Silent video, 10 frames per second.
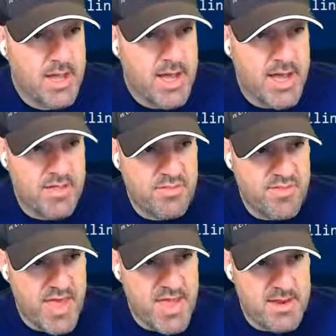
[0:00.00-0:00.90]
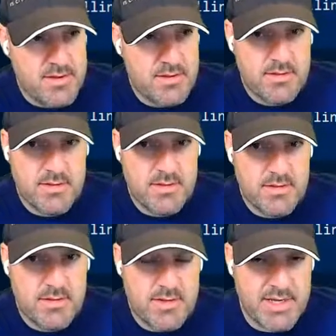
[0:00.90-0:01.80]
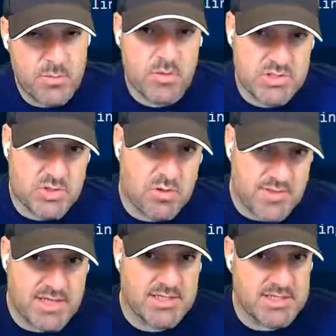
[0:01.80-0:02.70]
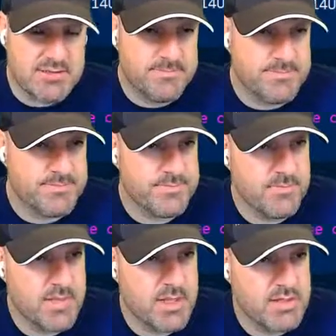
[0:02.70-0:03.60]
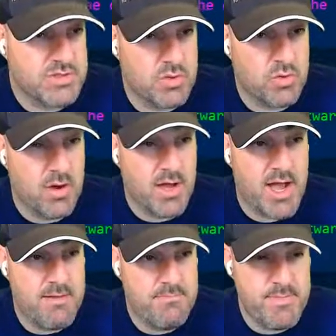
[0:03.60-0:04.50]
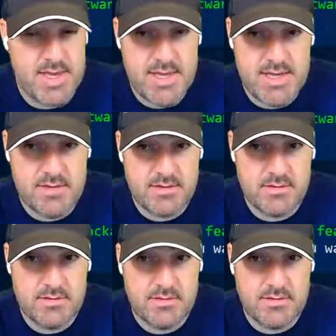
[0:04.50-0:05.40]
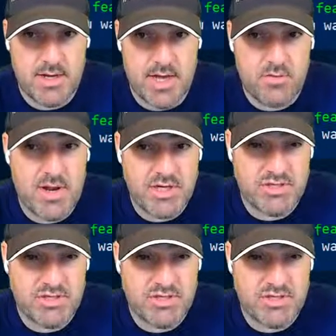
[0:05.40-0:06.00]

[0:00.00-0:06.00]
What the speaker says: and then it will install Nexus. So I don't actually